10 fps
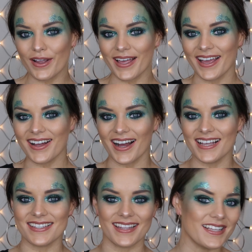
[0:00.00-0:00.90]
Okay
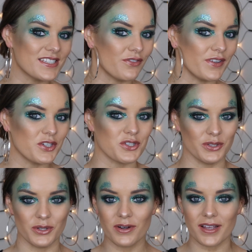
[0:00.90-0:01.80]
guys, and that is a finished
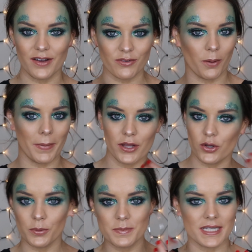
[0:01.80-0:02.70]
look. I've got my
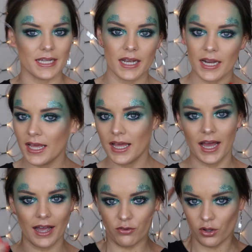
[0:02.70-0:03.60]
hoops in.
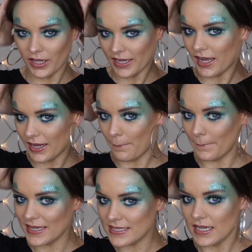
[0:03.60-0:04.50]
I've got like kind of
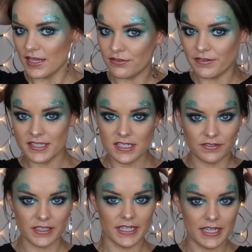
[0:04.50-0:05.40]
messy,
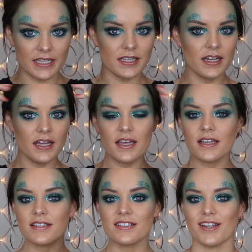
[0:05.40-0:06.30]
festival-y
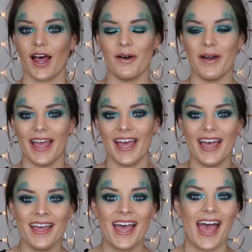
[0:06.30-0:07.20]
style
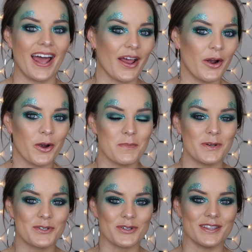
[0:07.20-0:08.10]
hair, and I hope you
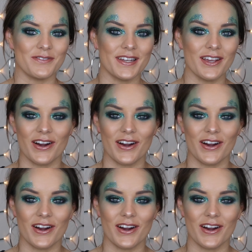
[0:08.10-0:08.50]
enjoyed the video.